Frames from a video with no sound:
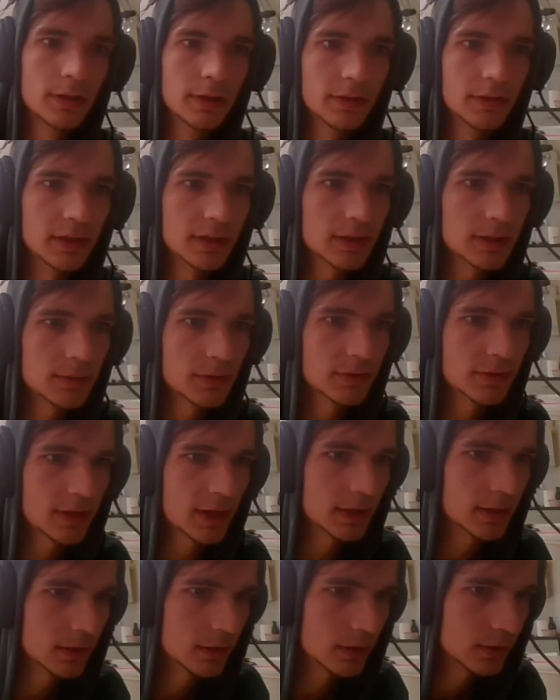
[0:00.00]
I think it was
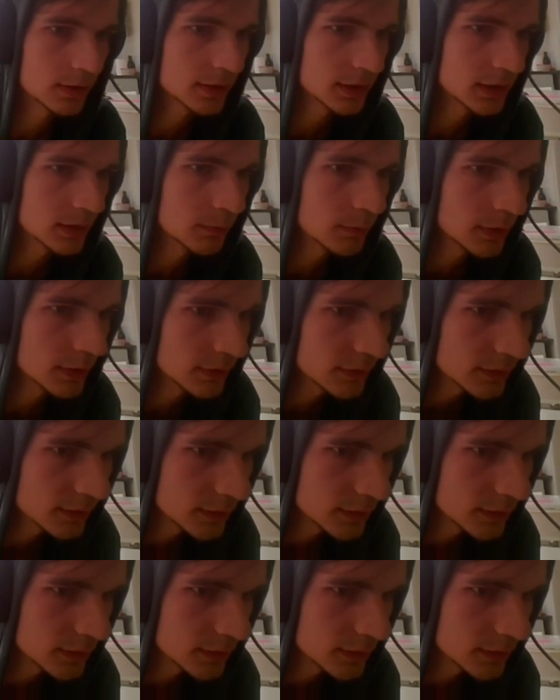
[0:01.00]
kind of lucky, but